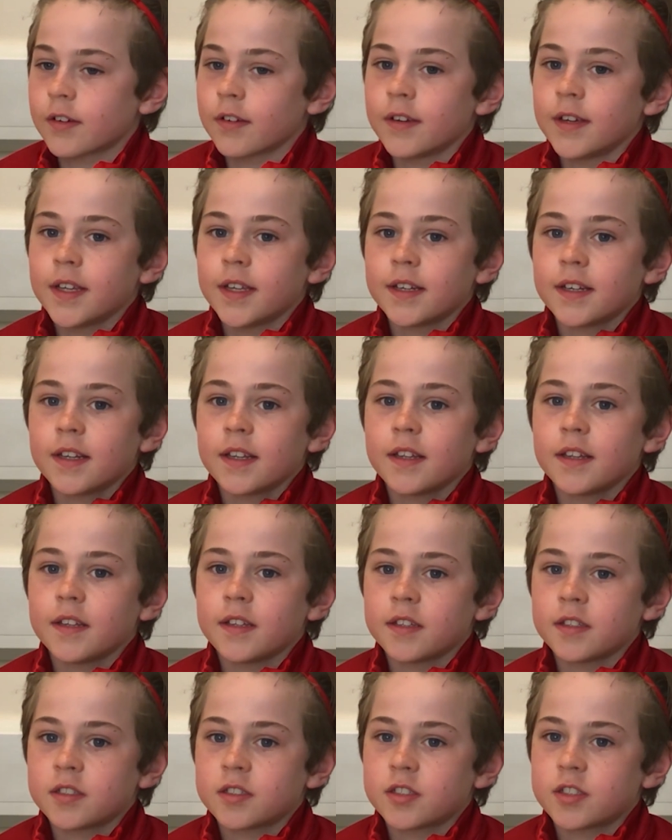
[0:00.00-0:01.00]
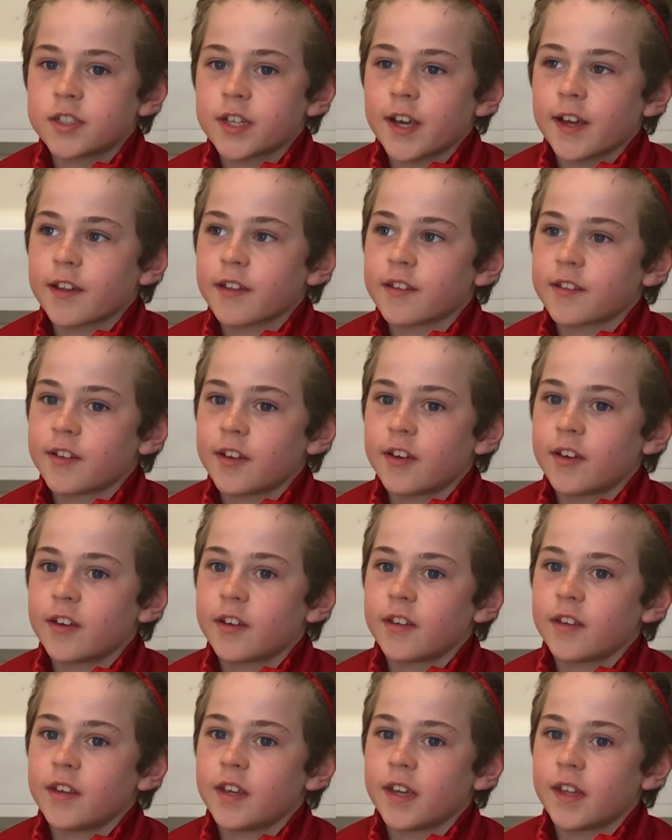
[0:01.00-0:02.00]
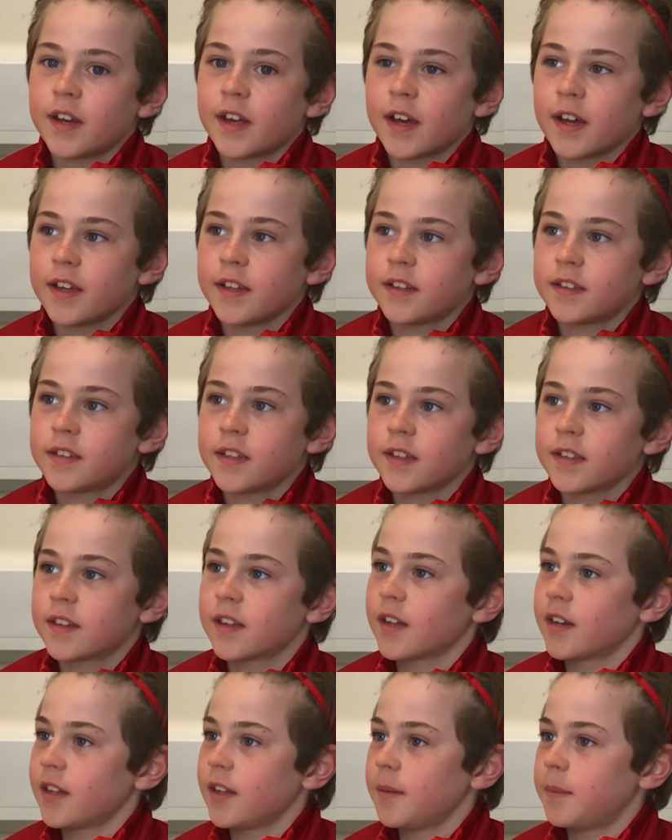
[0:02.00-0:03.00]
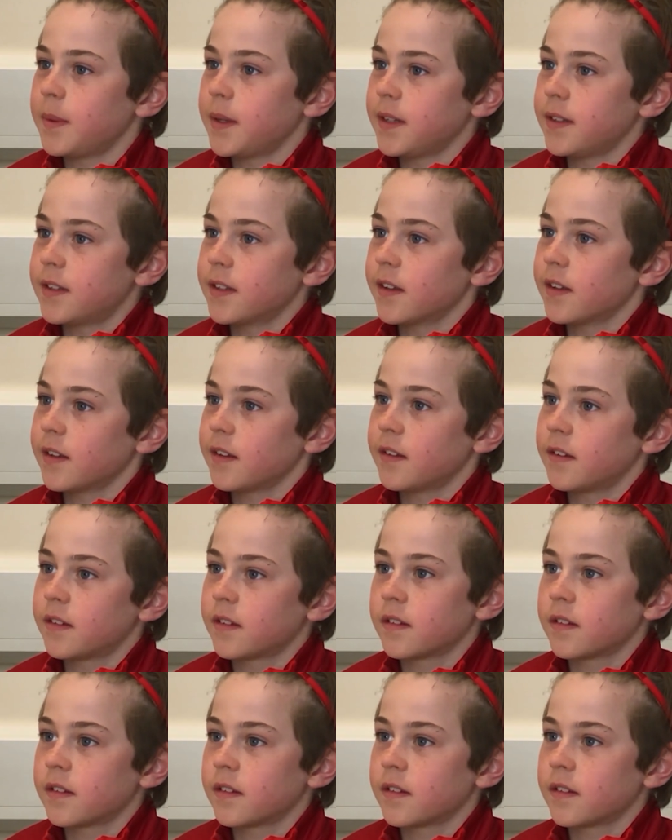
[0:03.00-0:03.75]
Greenleys, Chester, United, and EPD.